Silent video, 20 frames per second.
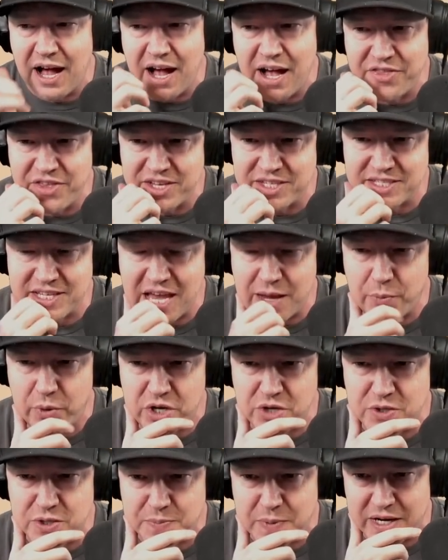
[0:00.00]
this game?
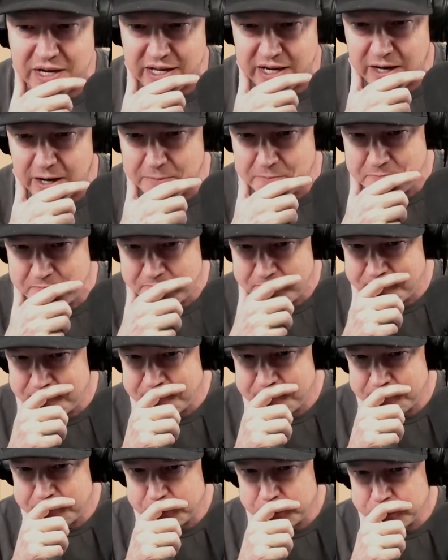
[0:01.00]
What are you spending it on?
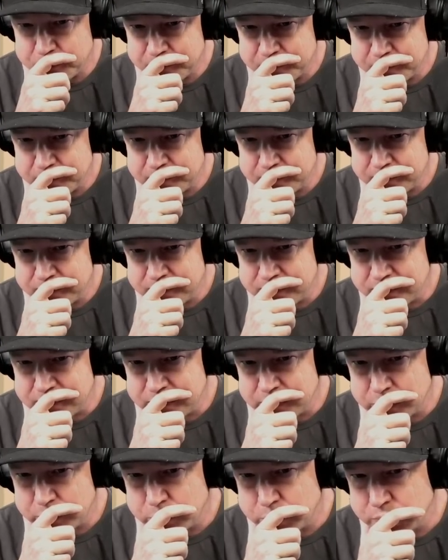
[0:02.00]
All right,
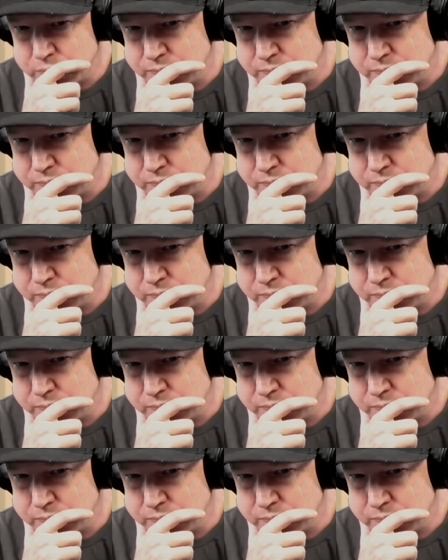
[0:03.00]
so to put